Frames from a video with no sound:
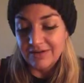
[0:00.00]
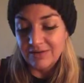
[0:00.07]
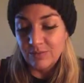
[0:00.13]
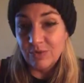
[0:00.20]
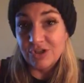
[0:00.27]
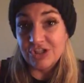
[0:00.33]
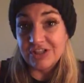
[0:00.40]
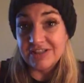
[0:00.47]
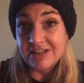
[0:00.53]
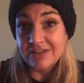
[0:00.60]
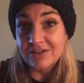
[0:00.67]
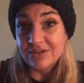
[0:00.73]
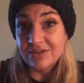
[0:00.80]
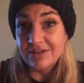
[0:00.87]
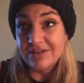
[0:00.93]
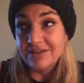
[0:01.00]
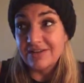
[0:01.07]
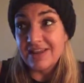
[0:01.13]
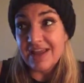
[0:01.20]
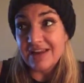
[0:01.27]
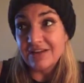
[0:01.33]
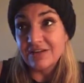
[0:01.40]
Which is
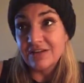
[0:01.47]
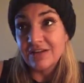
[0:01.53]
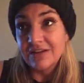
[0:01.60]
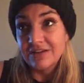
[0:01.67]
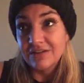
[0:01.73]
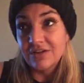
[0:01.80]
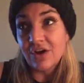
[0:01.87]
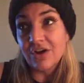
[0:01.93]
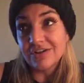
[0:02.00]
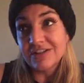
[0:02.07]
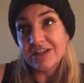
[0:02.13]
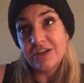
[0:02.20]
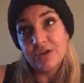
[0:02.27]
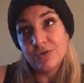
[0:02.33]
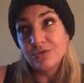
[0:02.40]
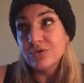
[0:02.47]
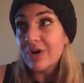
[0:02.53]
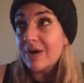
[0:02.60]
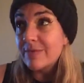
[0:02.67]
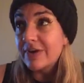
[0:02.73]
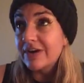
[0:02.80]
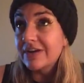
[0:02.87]
then causing you
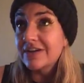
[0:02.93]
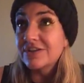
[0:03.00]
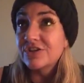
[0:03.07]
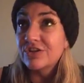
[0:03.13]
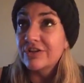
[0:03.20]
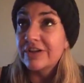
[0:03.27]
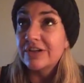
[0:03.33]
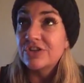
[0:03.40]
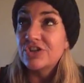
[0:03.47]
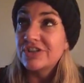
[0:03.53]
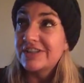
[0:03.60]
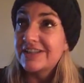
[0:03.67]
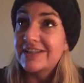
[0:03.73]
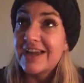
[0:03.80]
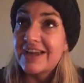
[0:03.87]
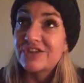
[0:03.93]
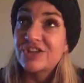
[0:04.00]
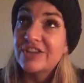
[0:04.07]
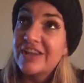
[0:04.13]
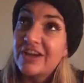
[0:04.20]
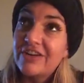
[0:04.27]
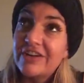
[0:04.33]
drama, because your energy is
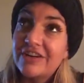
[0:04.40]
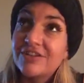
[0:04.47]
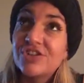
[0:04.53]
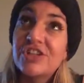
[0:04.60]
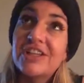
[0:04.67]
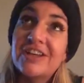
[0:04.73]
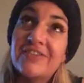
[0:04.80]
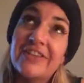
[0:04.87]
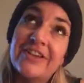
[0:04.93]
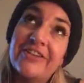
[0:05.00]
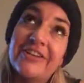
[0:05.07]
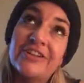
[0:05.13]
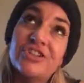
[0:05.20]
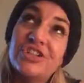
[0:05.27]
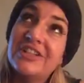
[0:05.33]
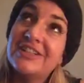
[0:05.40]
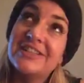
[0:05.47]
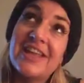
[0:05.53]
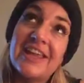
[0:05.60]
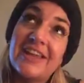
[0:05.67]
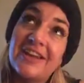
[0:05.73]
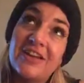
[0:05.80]
attached to their energy, and if their energy is
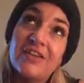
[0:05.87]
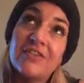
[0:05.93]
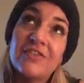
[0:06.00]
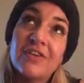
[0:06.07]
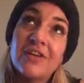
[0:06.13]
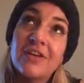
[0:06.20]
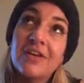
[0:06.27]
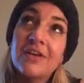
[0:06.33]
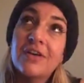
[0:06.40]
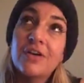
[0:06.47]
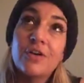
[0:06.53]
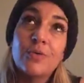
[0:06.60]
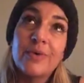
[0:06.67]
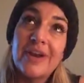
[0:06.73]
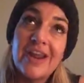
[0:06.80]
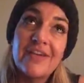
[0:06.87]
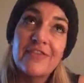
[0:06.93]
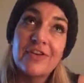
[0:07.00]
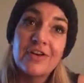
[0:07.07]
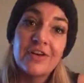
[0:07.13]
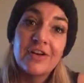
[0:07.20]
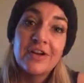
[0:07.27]
negative or
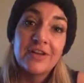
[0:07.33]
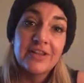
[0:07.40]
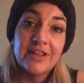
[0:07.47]
whatever,